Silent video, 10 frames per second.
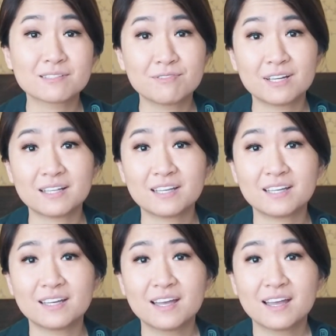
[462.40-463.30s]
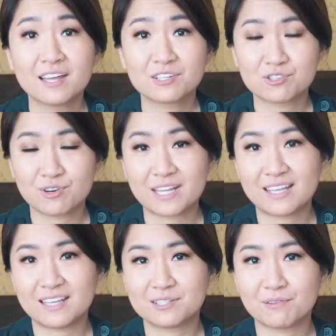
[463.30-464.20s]
it's really
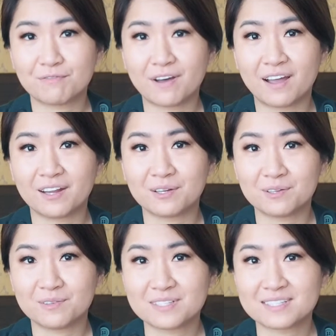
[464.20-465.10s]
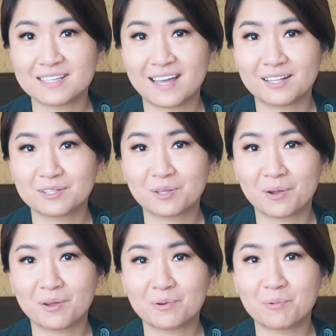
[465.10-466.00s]
tricky to find nudes that
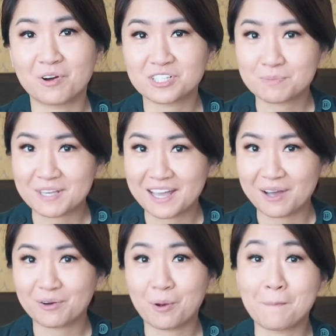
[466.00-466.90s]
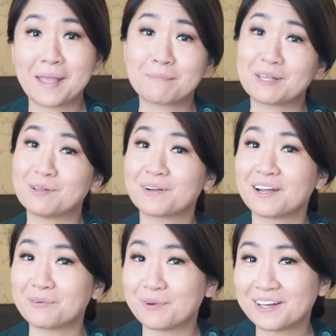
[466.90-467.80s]
don't wash me out or make me
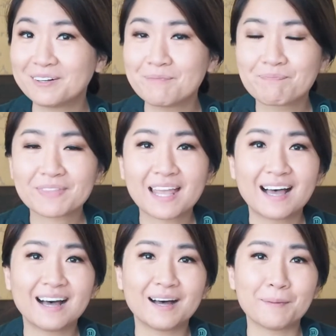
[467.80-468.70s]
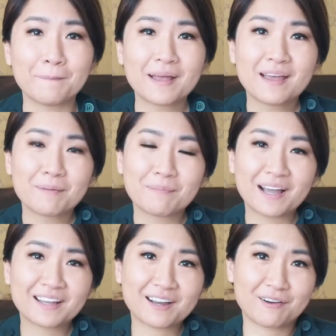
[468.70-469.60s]
look unwell.
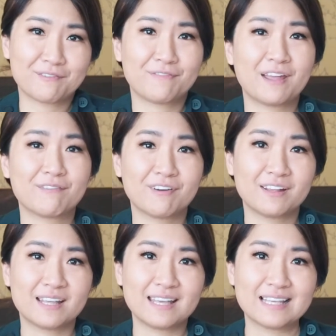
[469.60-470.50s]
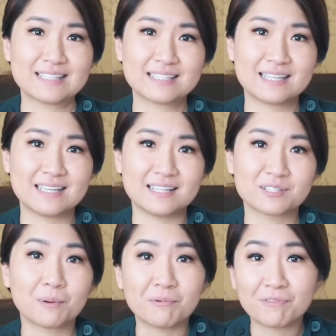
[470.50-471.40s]
My current favorite is
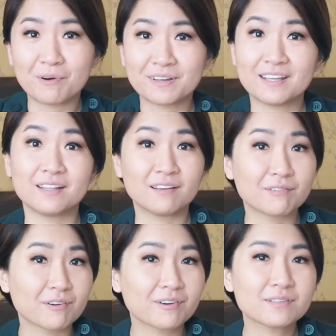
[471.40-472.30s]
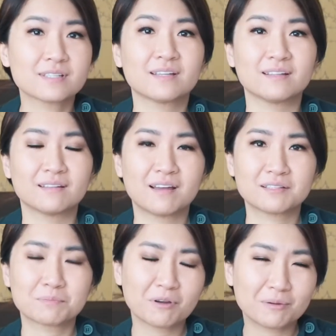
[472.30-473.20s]
the Tom Ford Indian Rose,
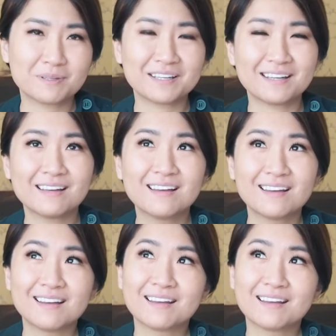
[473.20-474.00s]
and that's probably